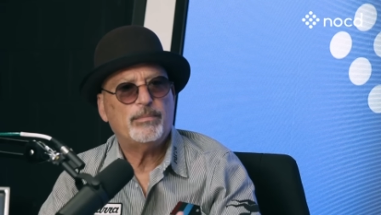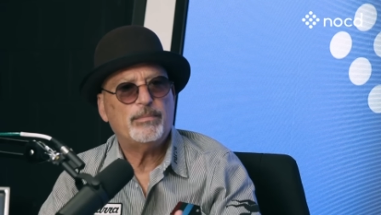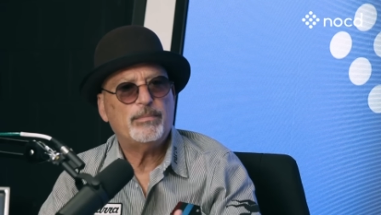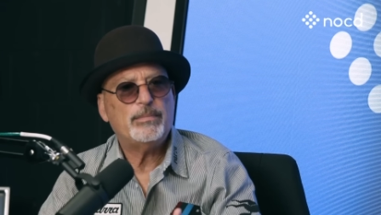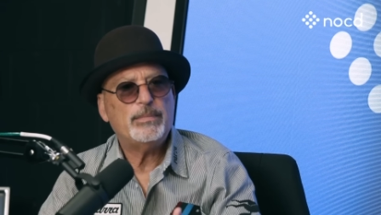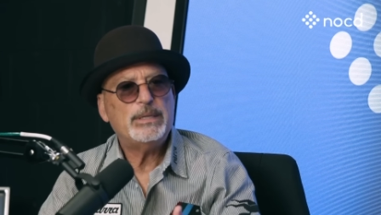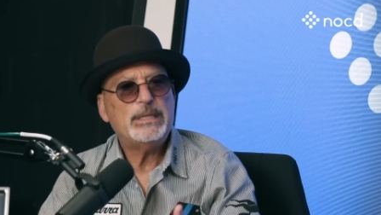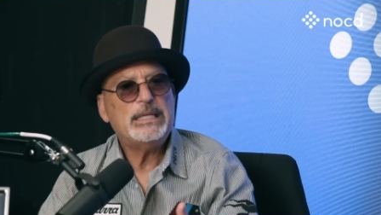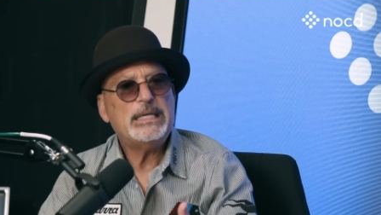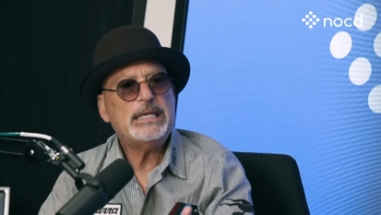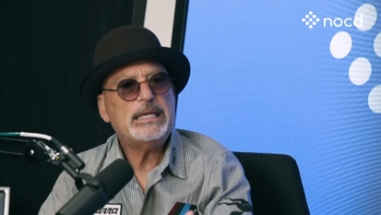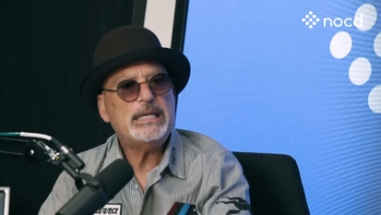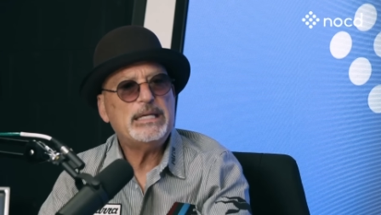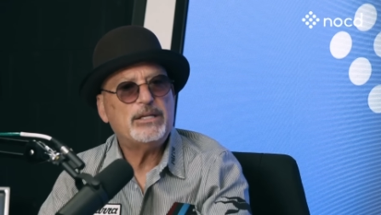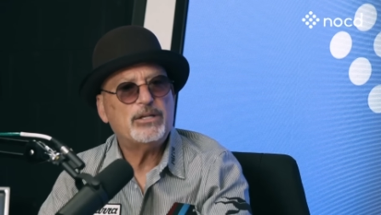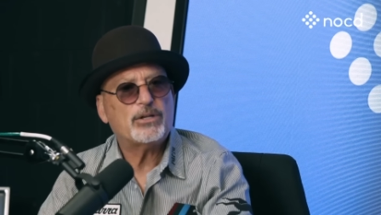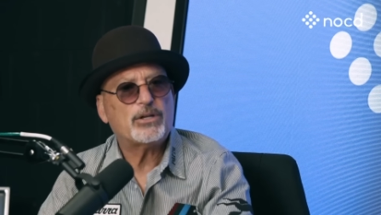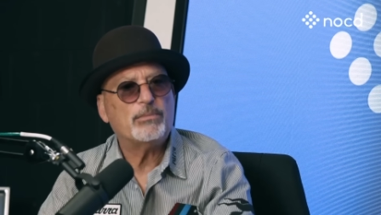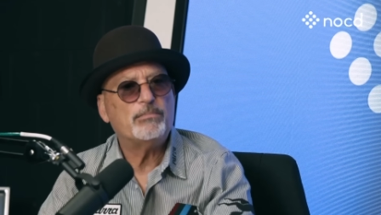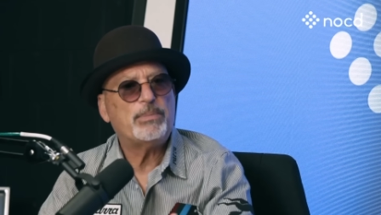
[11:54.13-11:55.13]

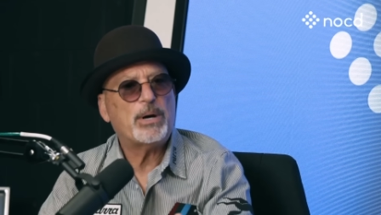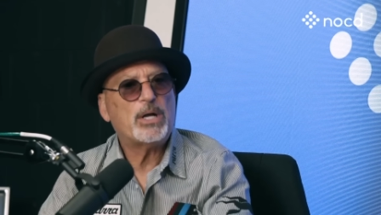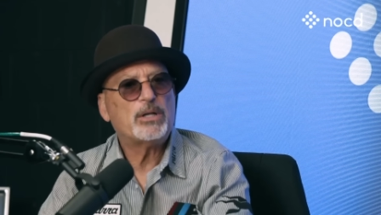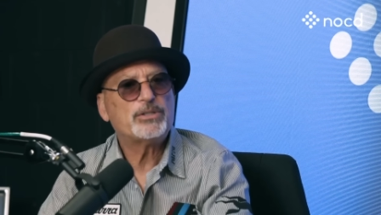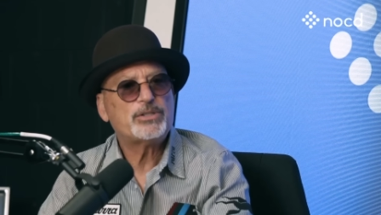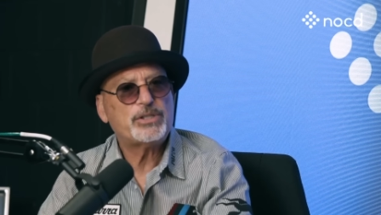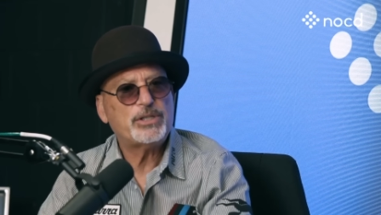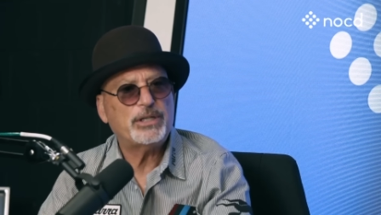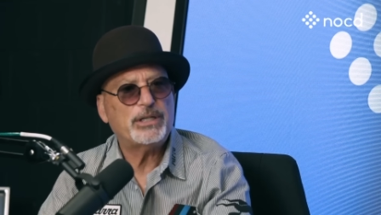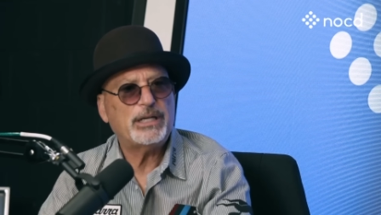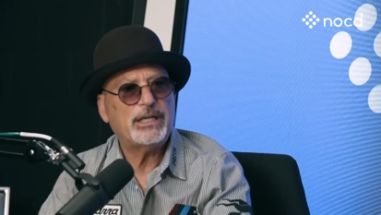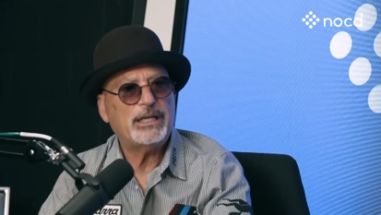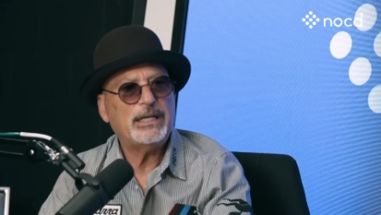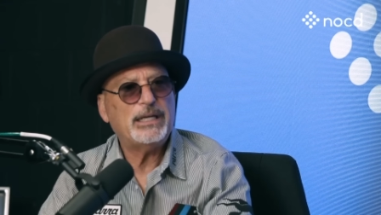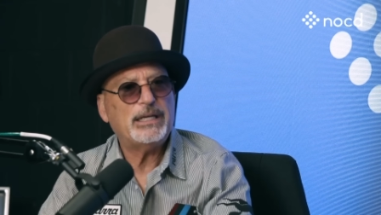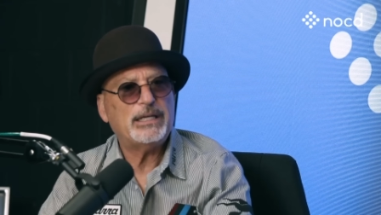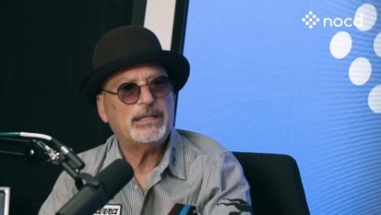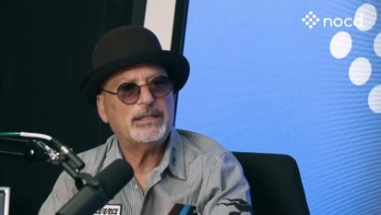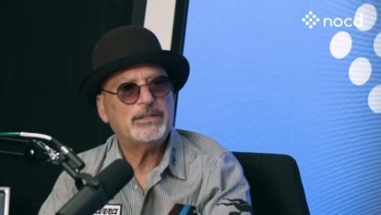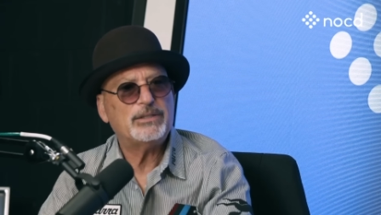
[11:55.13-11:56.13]
need, your compulsion
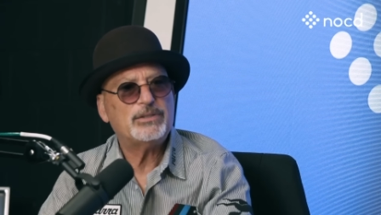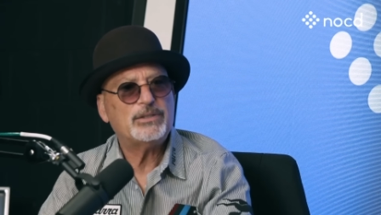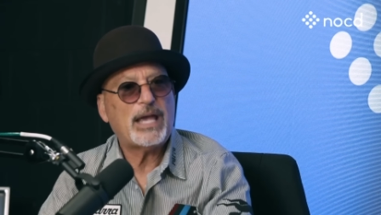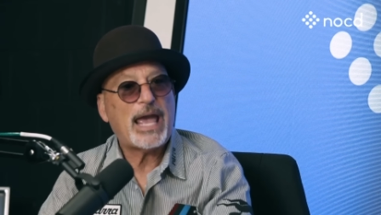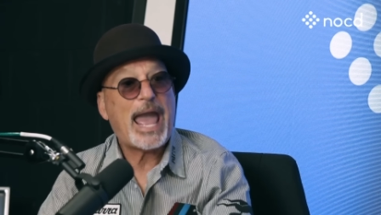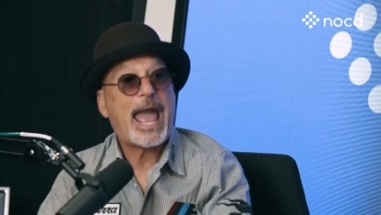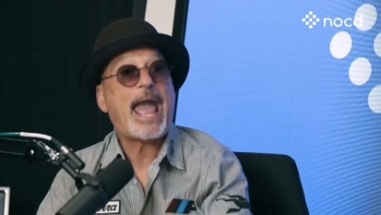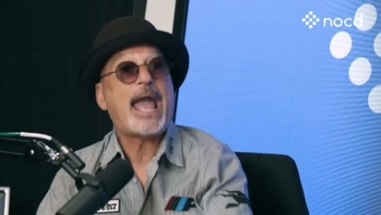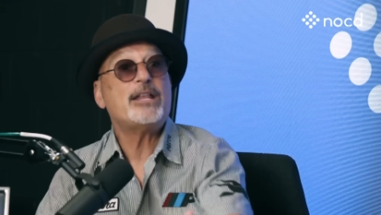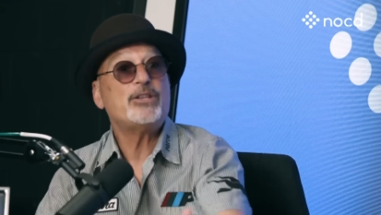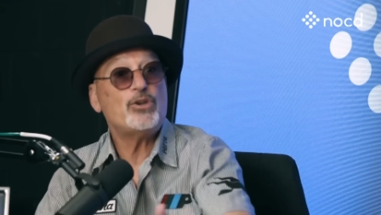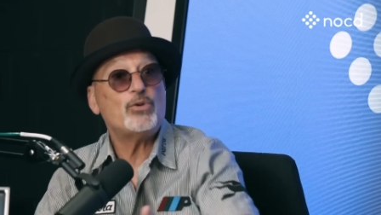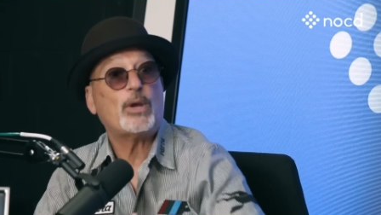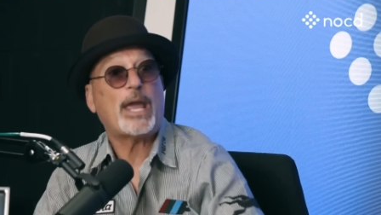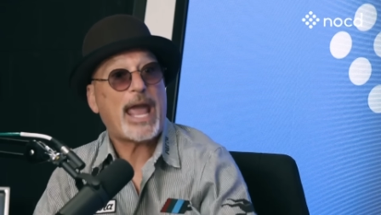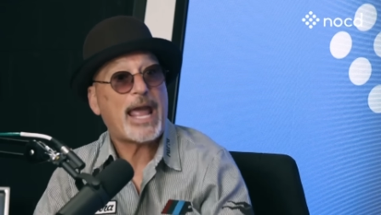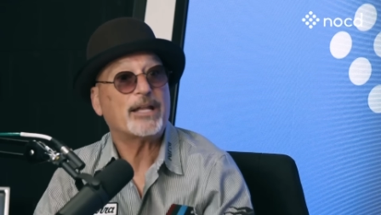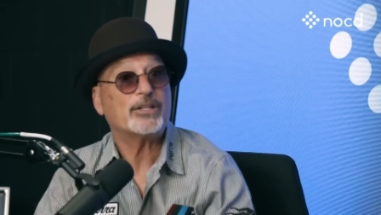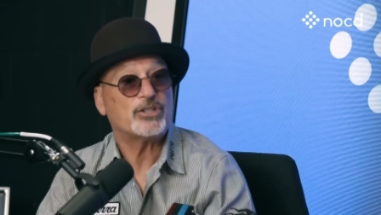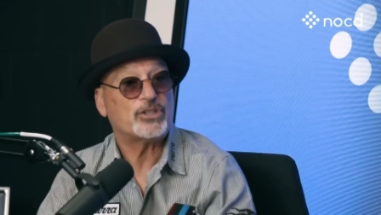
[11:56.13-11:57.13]
is, and you
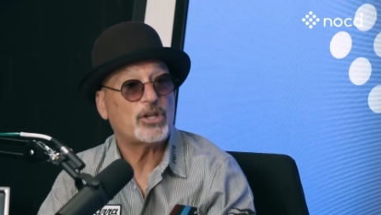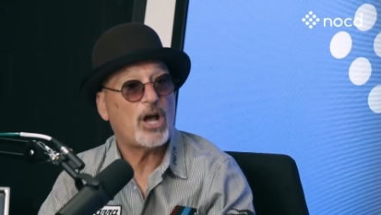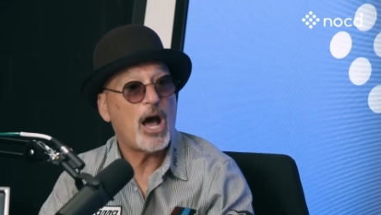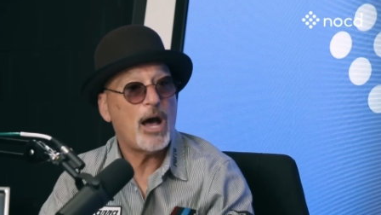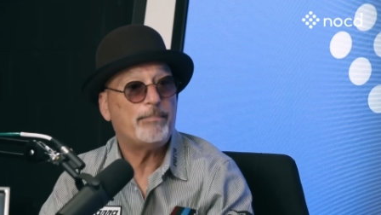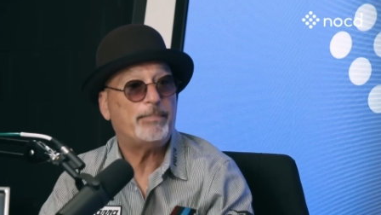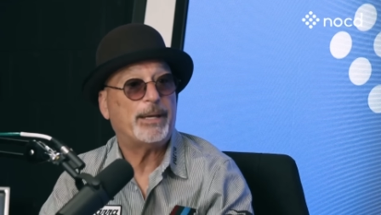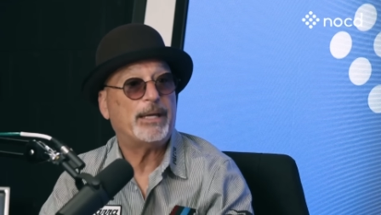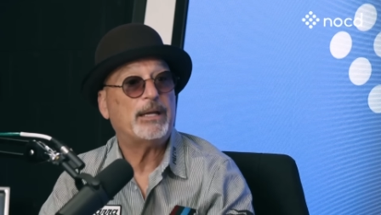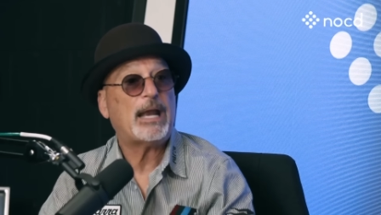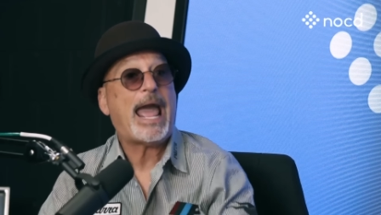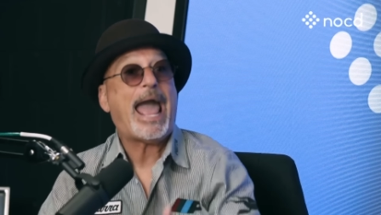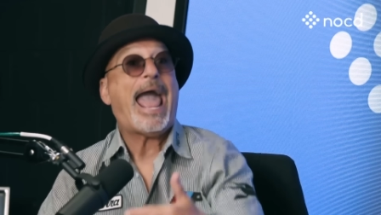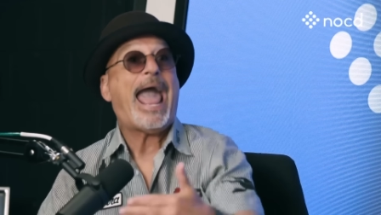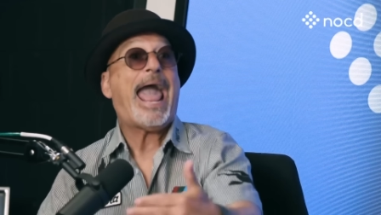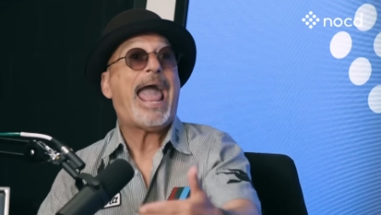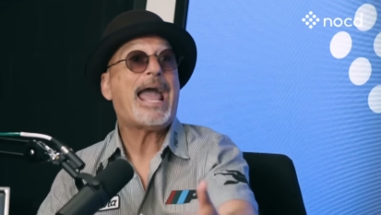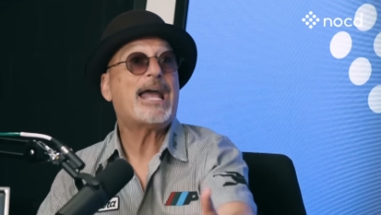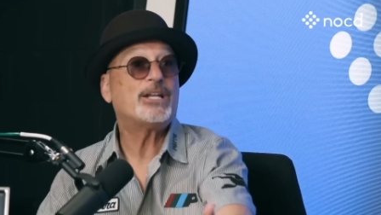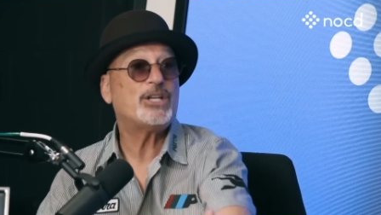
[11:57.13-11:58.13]
can't stop it,
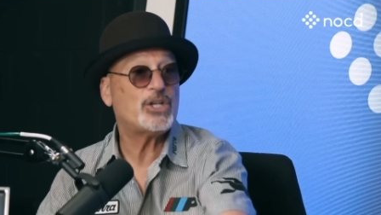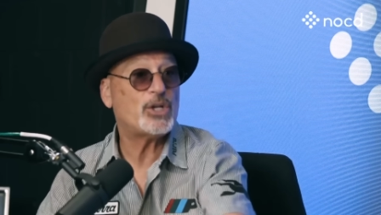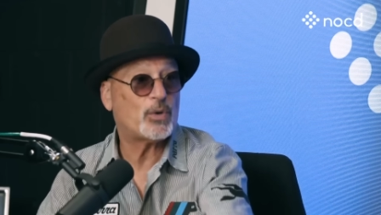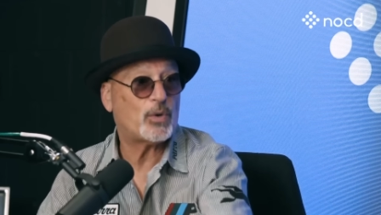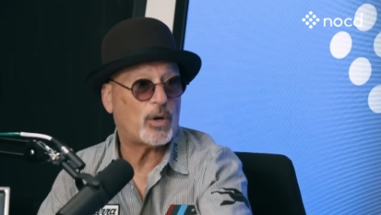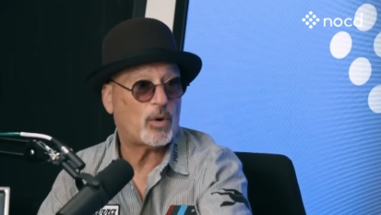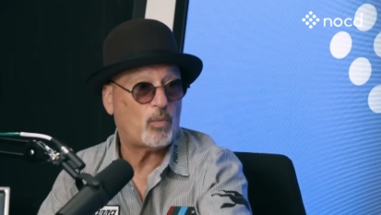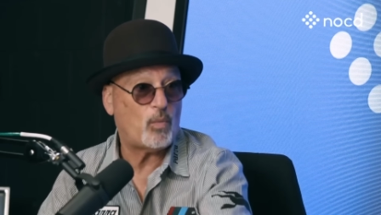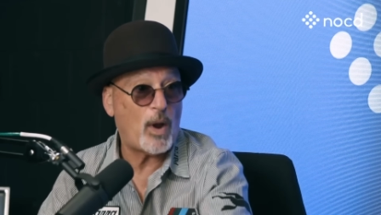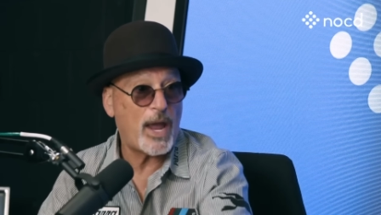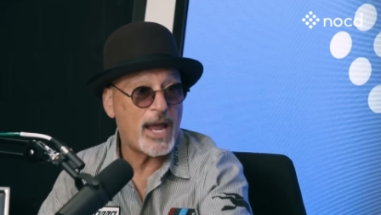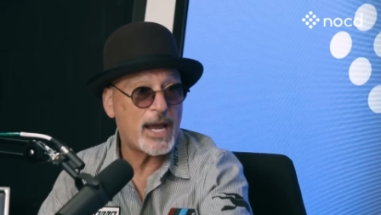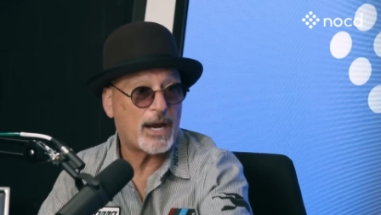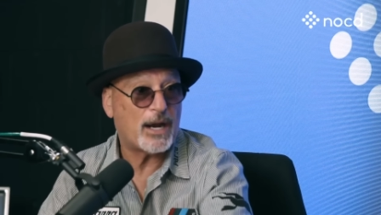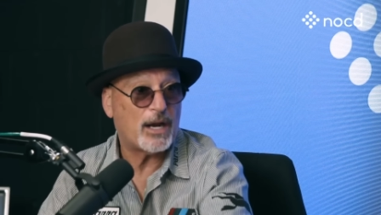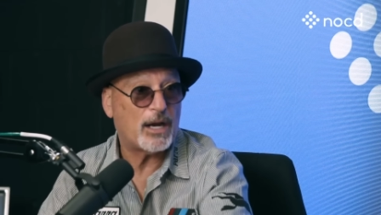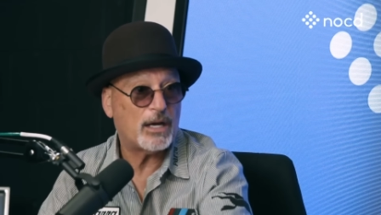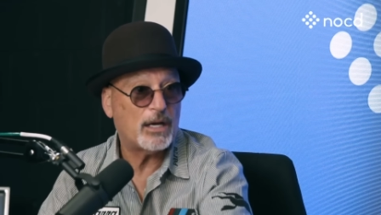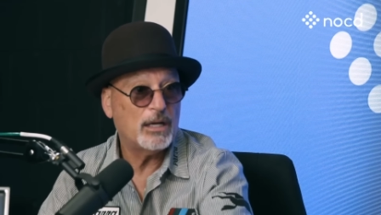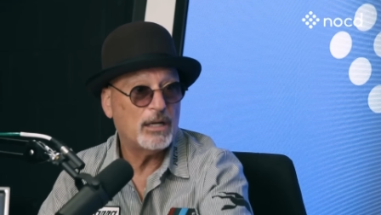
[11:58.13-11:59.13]
and you're
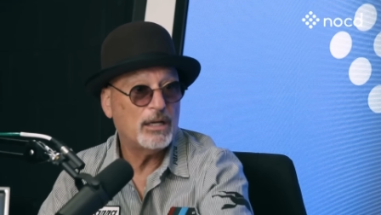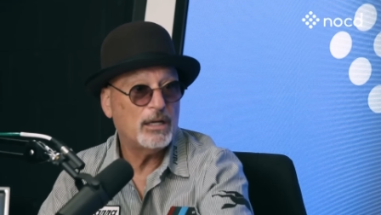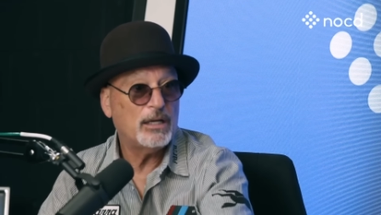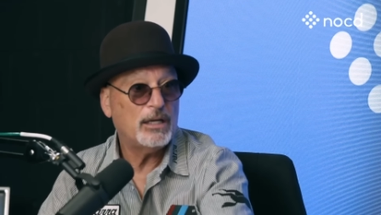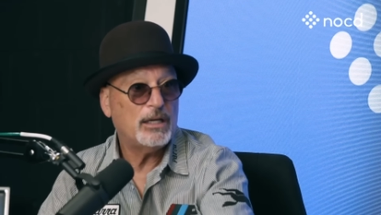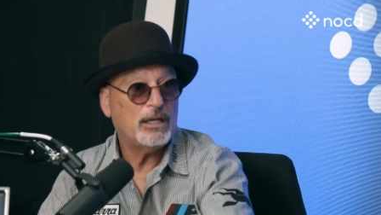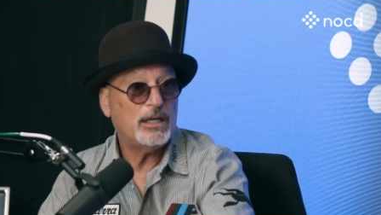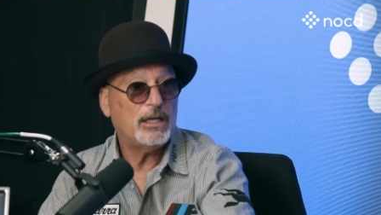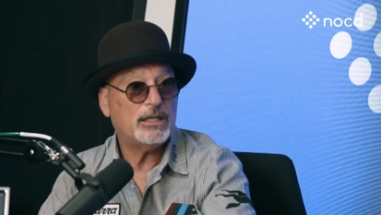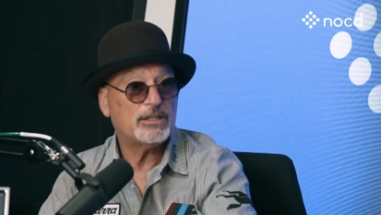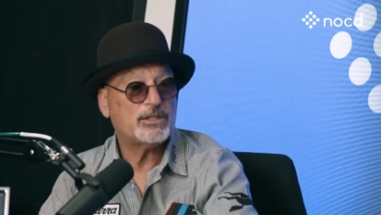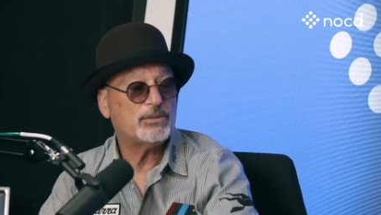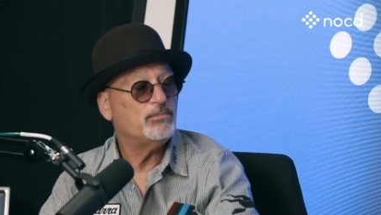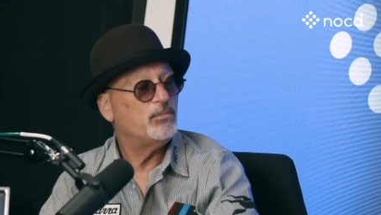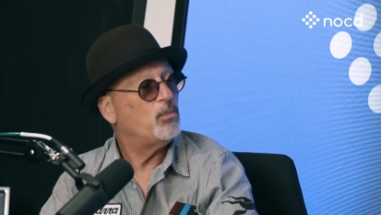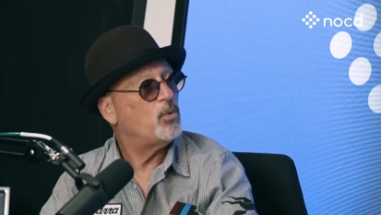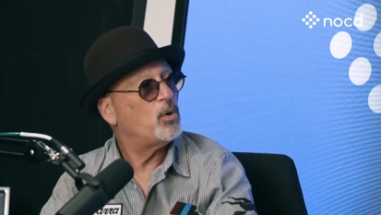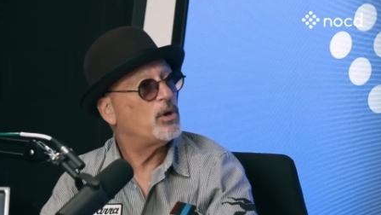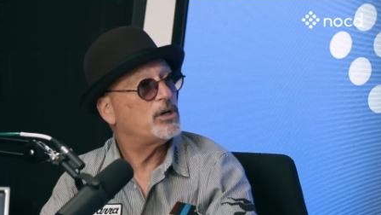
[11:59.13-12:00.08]
aware, it's more